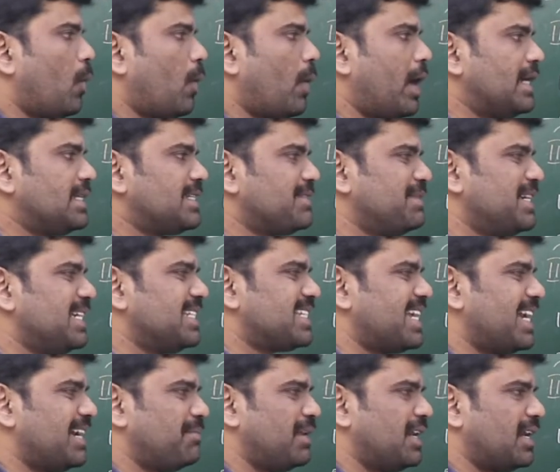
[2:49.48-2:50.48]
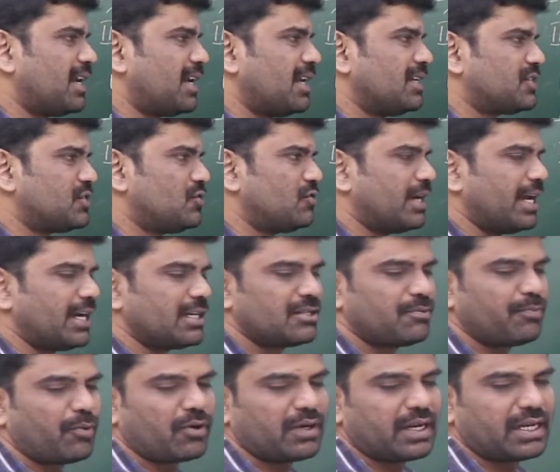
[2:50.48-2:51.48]
vitamins and minerals do not
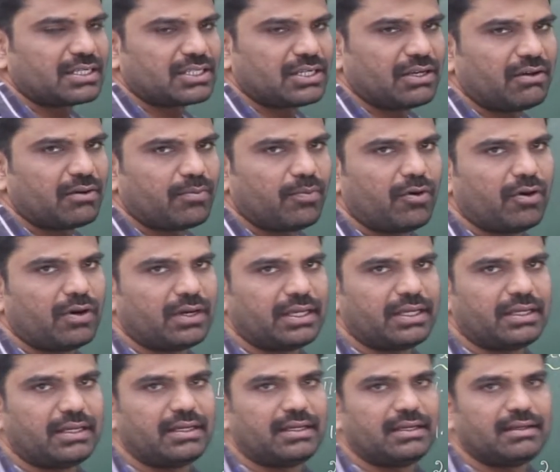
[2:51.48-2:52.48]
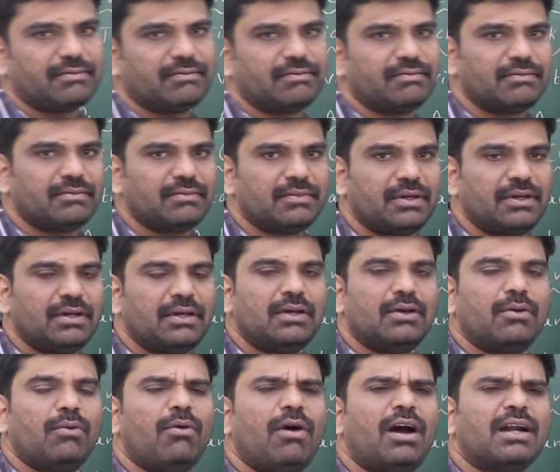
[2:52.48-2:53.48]
protect our body
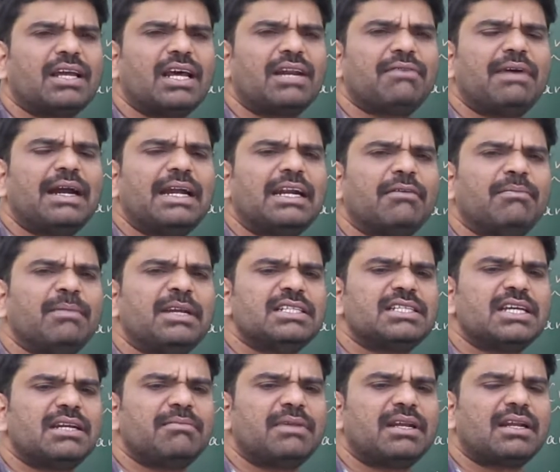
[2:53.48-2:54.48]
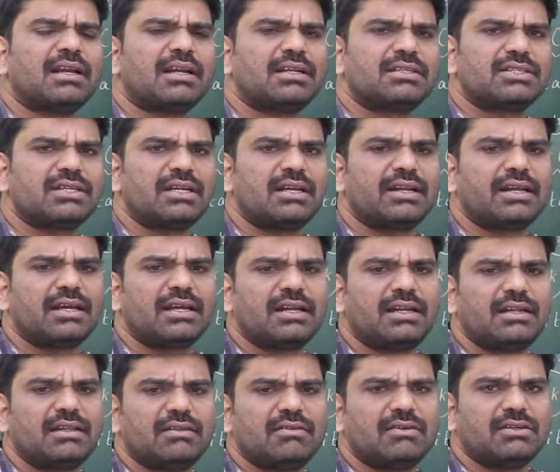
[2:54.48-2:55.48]
what are vitamins and minerals
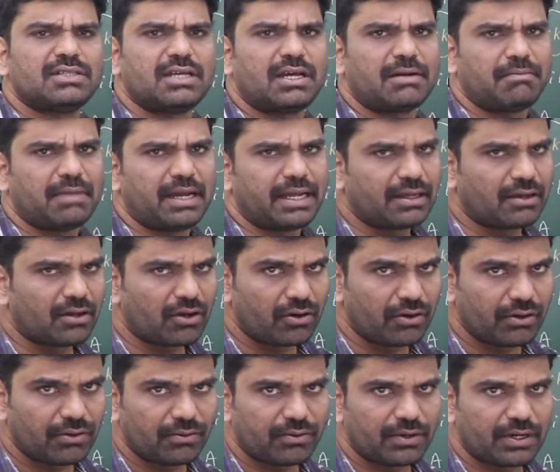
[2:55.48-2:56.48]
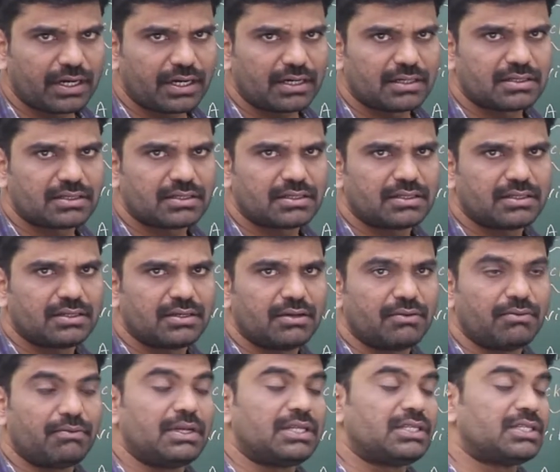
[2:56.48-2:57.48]
children those are micronutrients
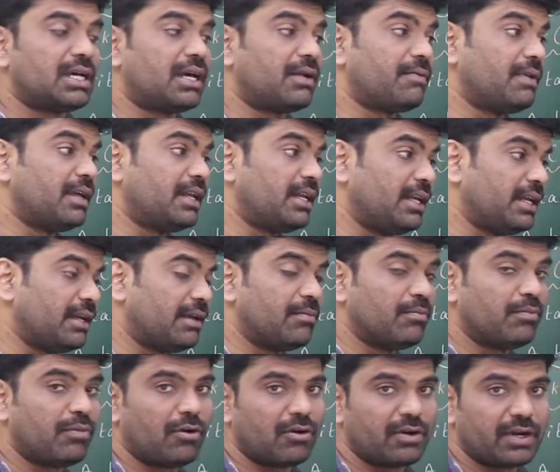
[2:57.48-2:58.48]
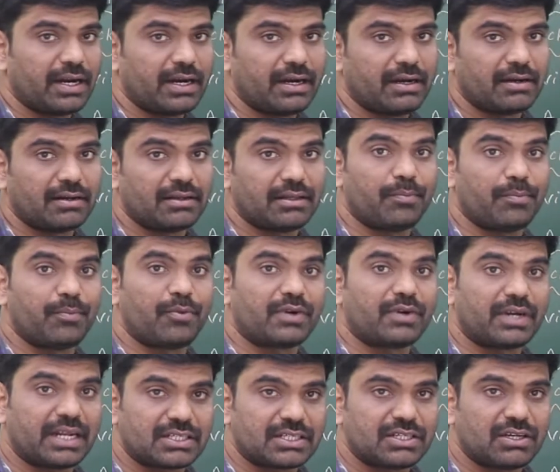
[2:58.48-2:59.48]
which are very important they
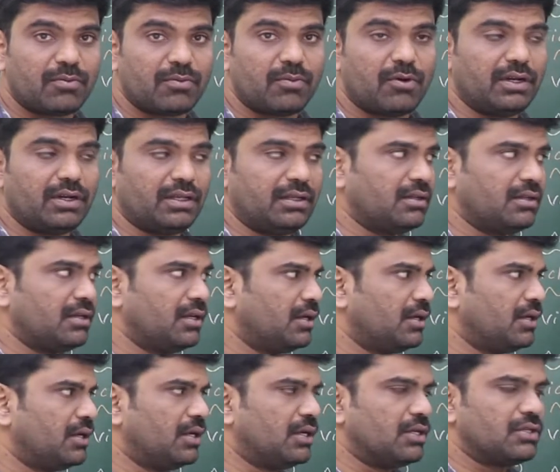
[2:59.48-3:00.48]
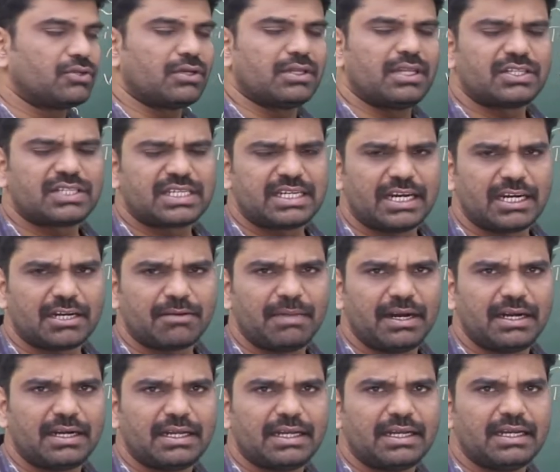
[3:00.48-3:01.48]
protect our body so the
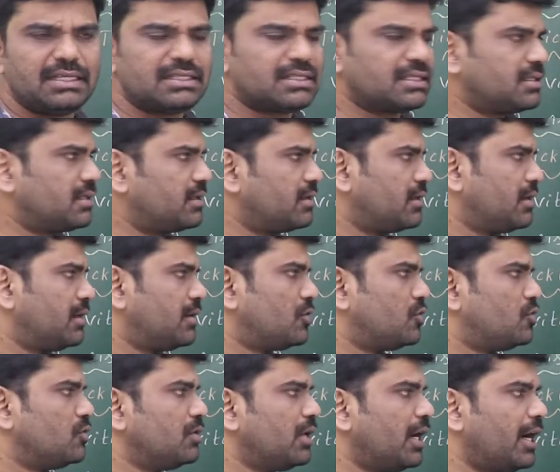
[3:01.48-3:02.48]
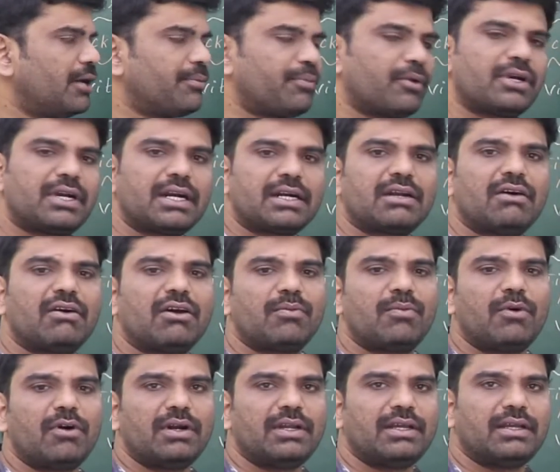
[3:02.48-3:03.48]
statement is do not protect our
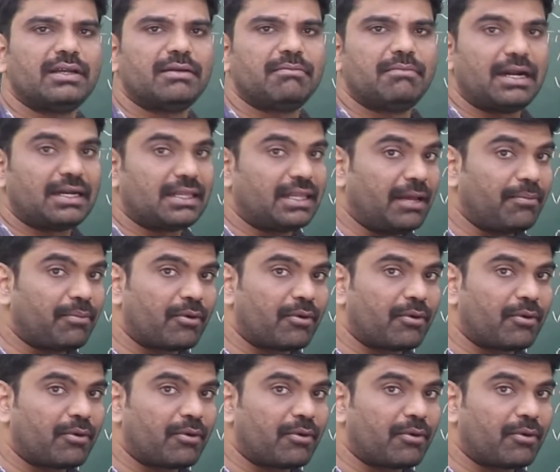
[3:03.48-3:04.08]
body but they